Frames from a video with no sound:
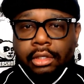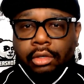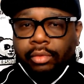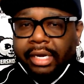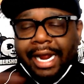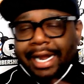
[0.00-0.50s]

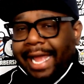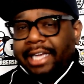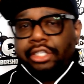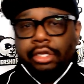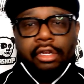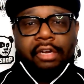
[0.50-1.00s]
We're not
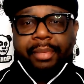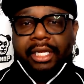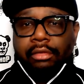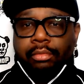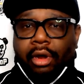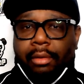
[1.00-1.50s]
asking you to be
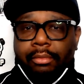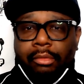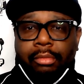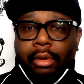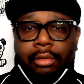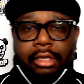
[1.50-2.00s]

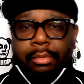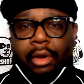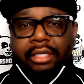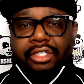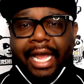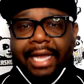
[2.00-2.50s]

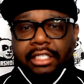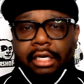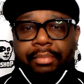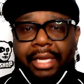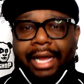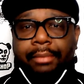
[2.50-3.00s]
Lamar Jackson and
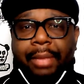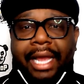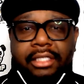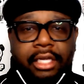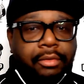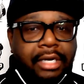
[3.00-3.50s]
be out
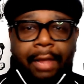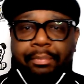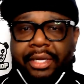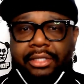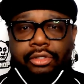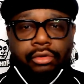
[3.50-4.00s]
back there with that
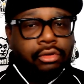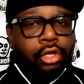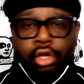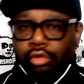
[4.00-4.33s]
pistol,